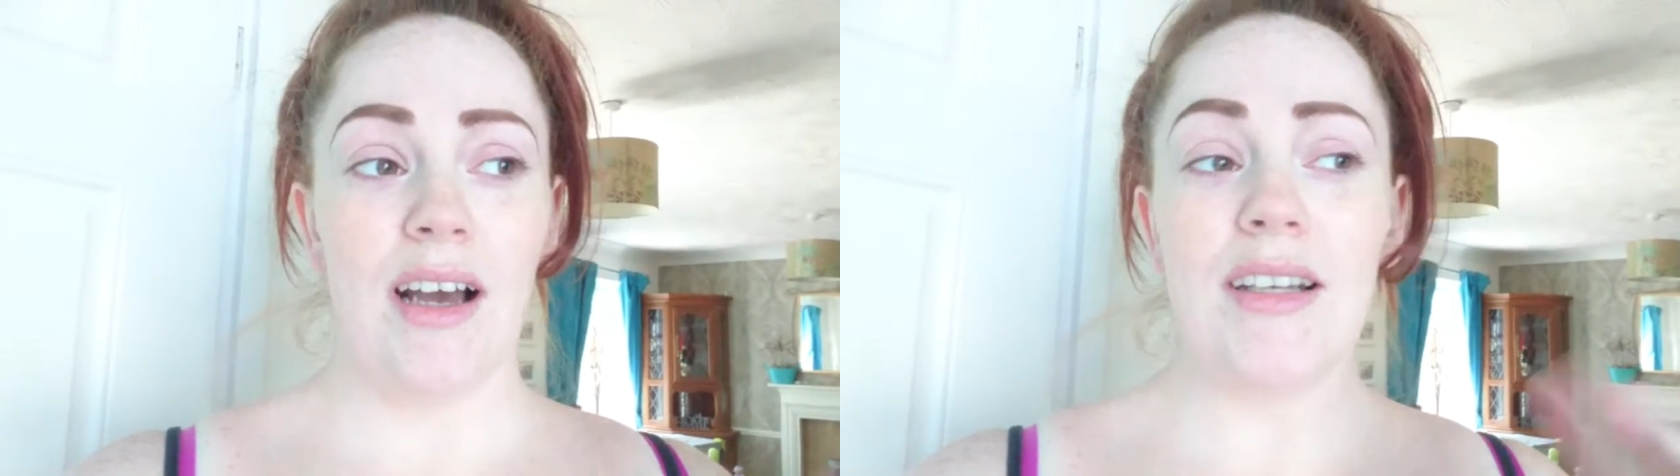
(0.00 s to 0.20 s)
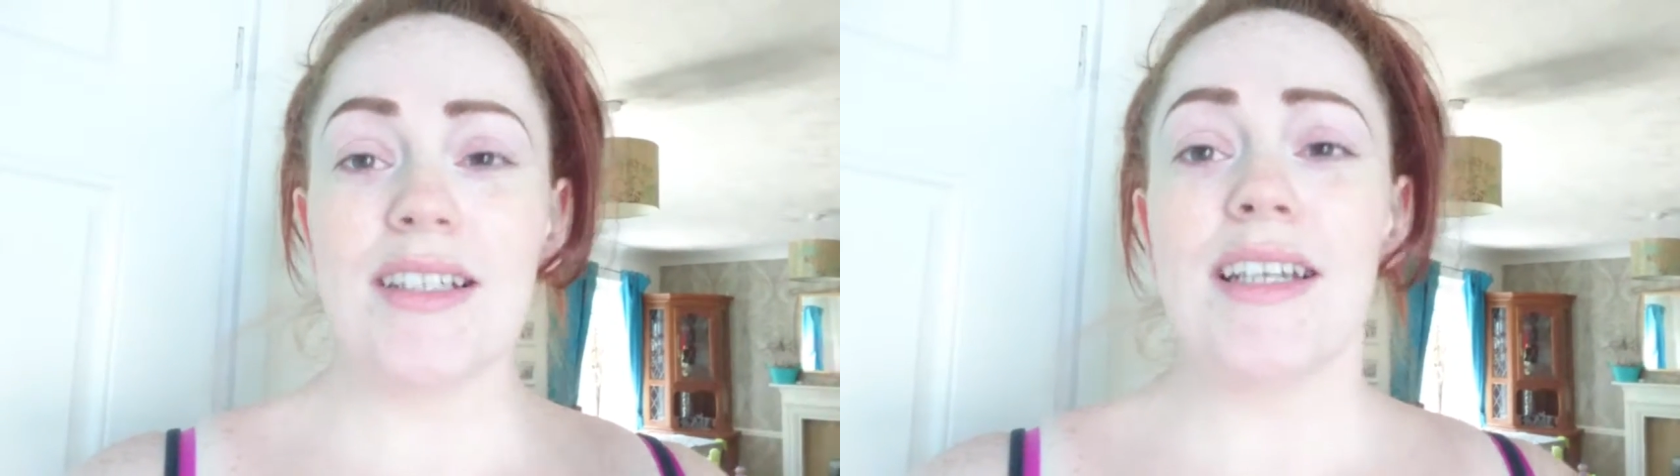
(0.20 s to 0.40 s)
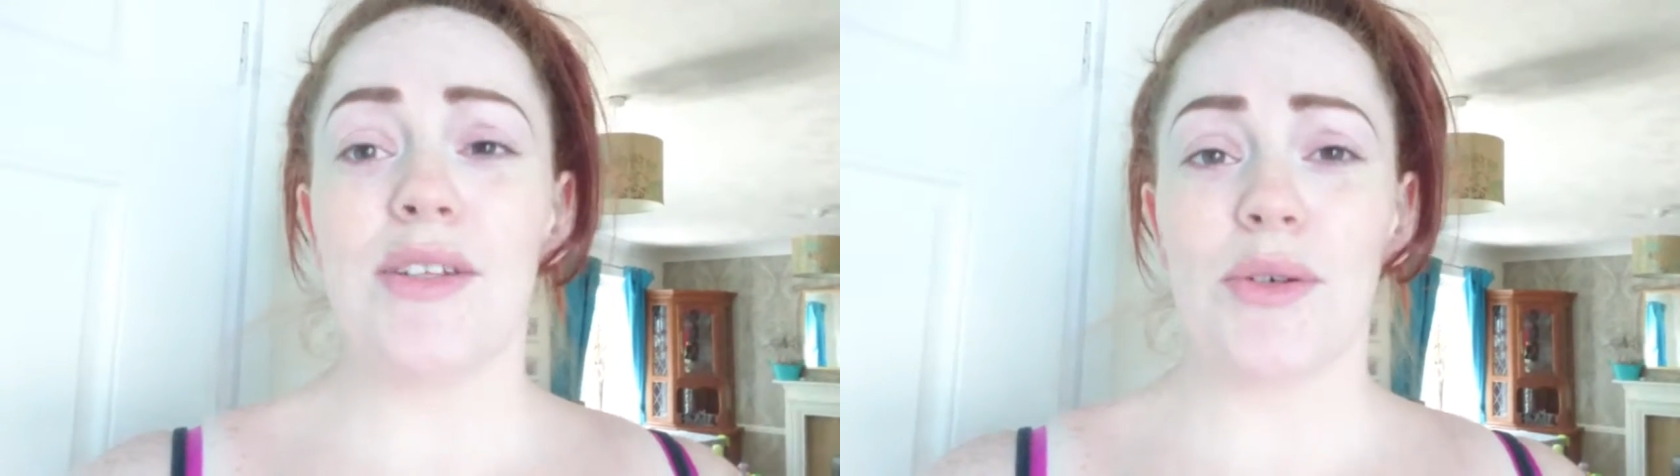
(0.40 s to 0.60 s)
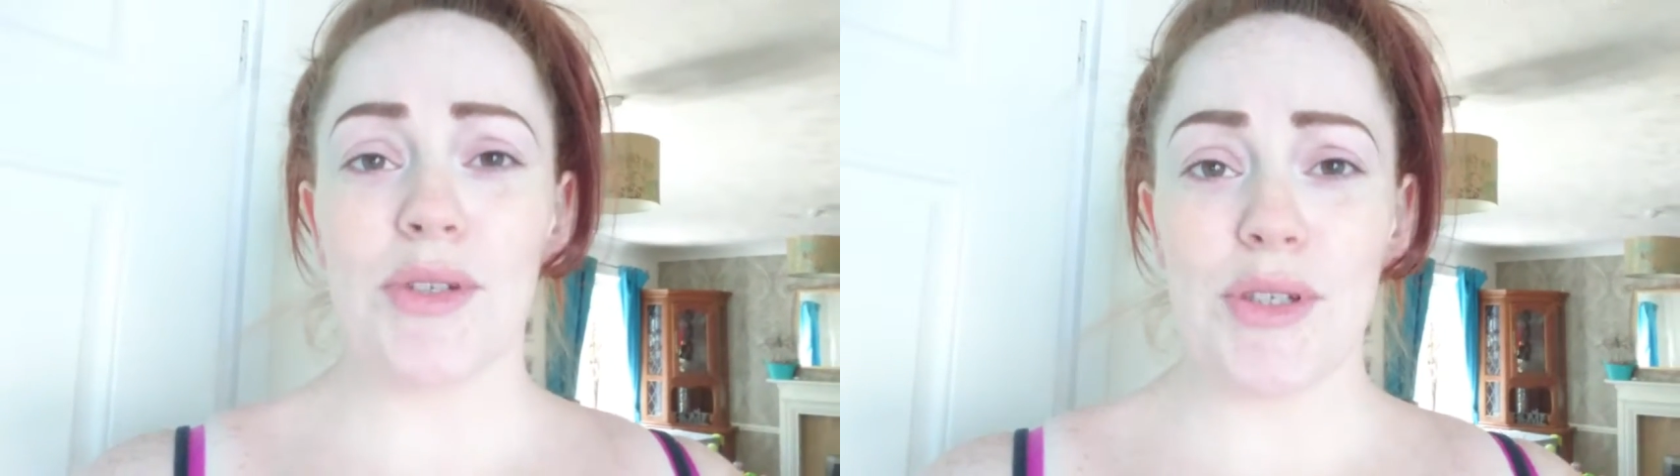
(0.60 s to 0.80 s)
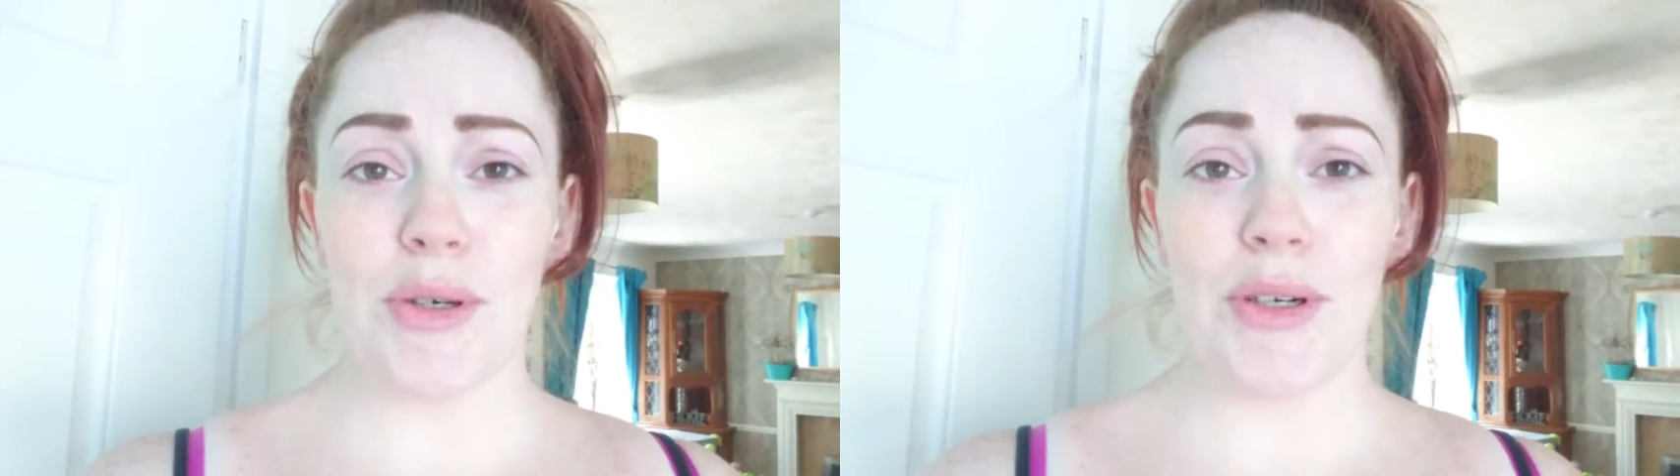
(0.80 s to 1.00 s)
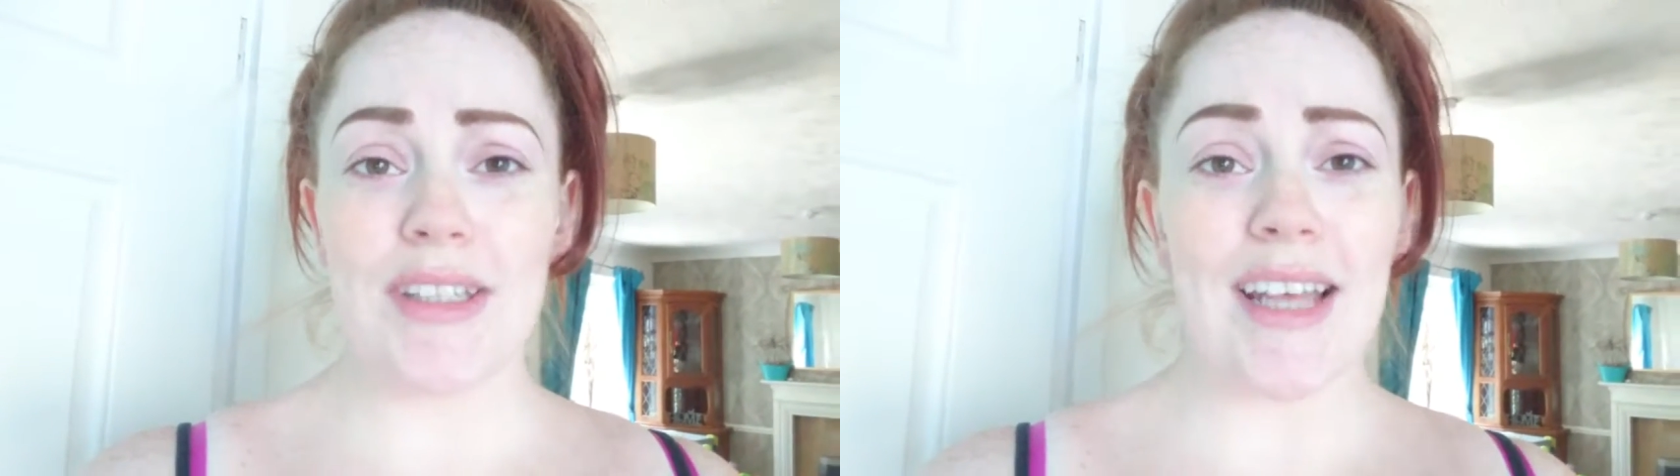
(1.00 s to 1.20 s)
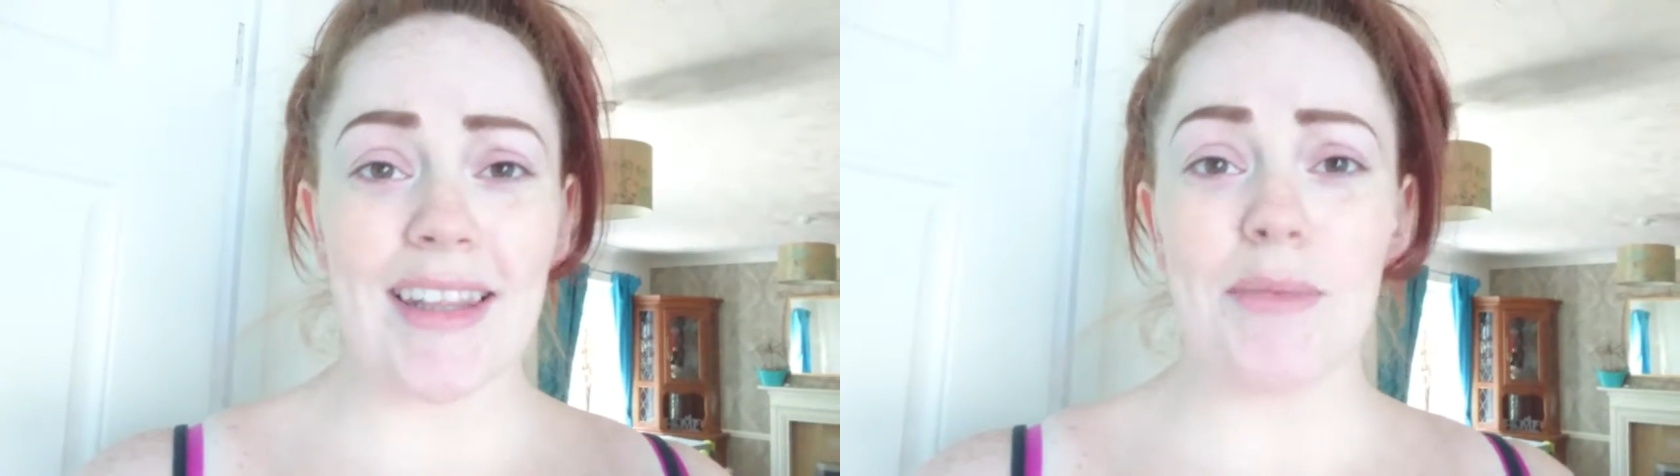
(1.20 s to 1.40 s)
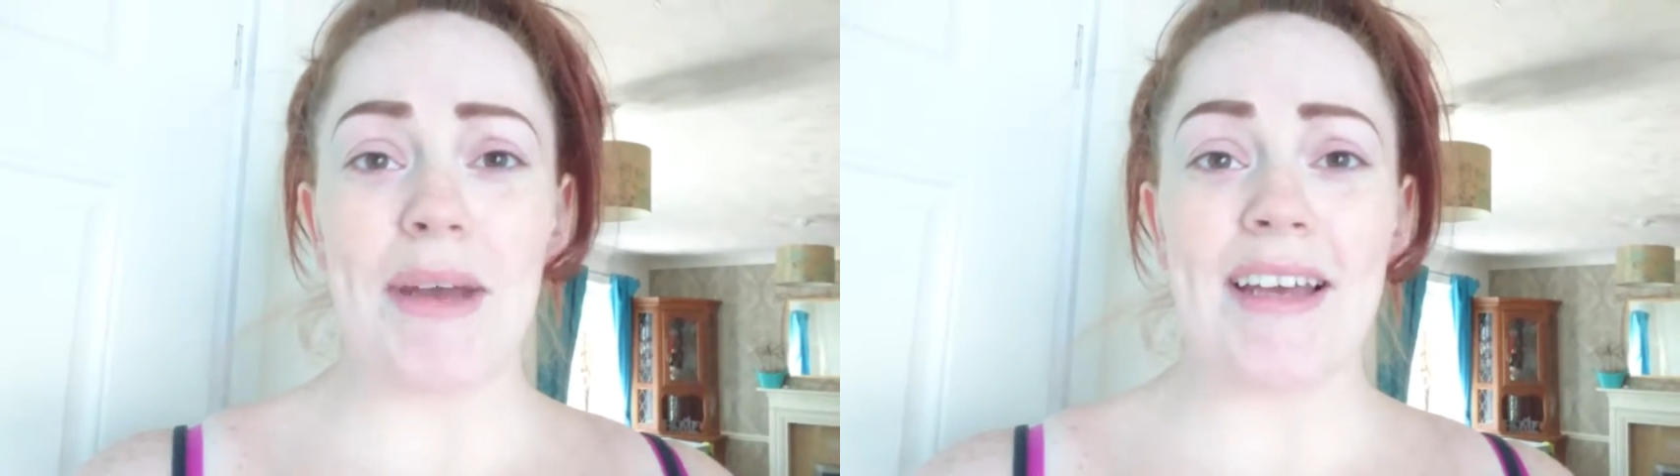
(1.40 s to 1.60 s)
Underneath all the toys
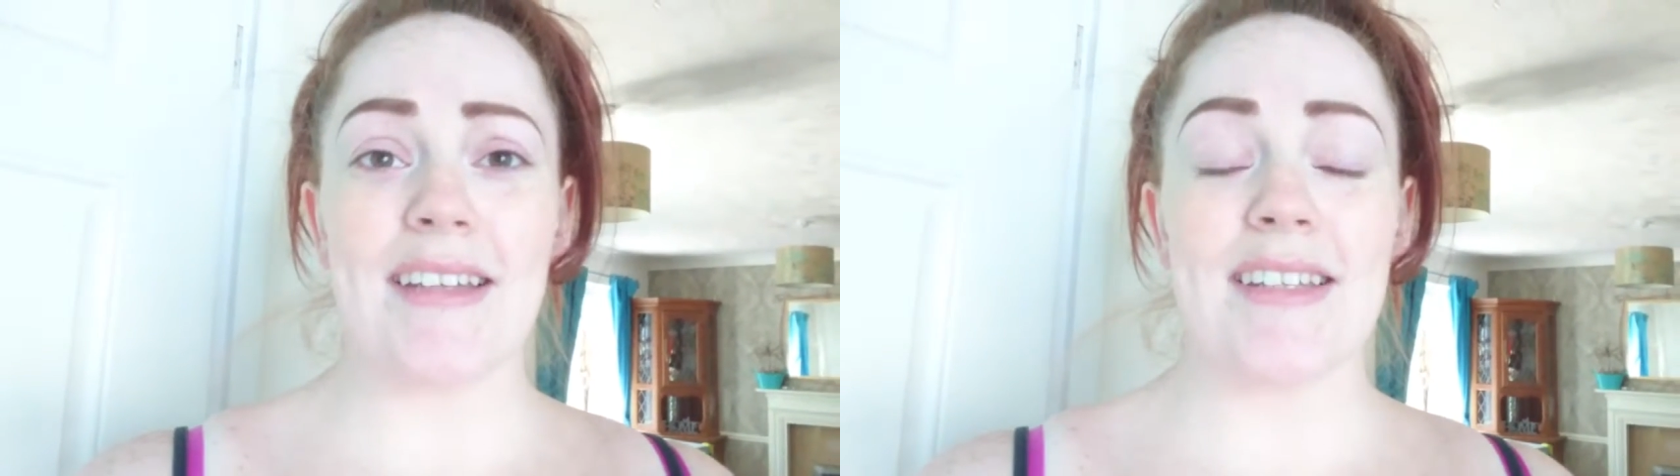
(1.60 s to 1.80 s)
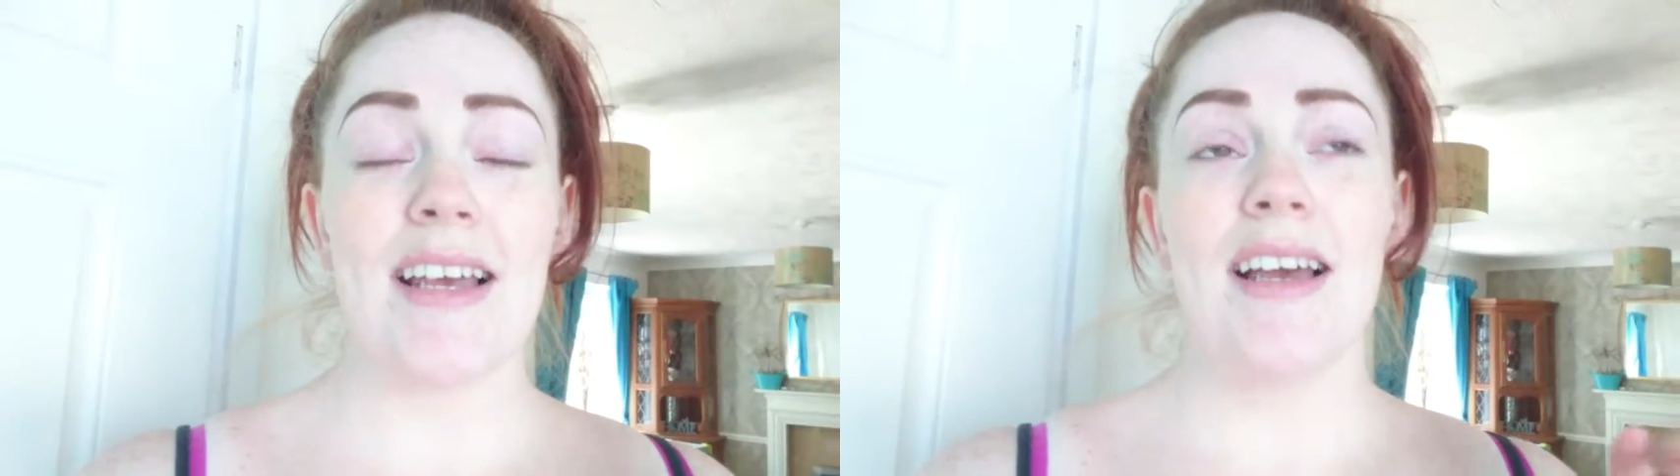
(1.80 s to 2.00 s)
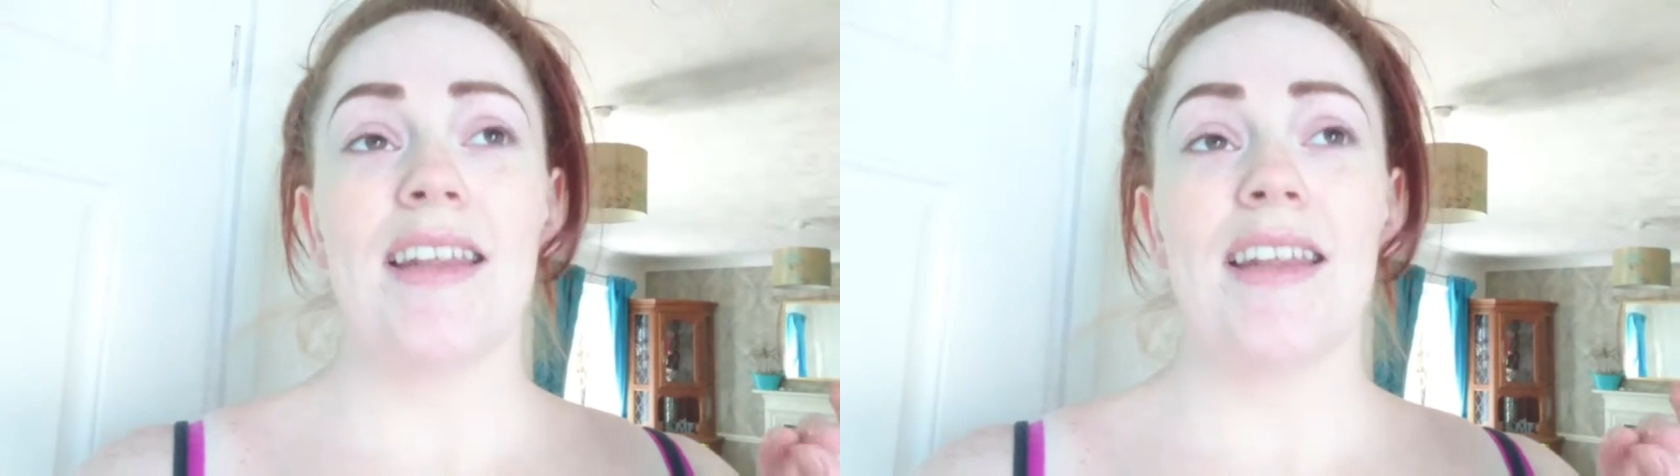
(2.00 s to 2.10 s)
and the mess,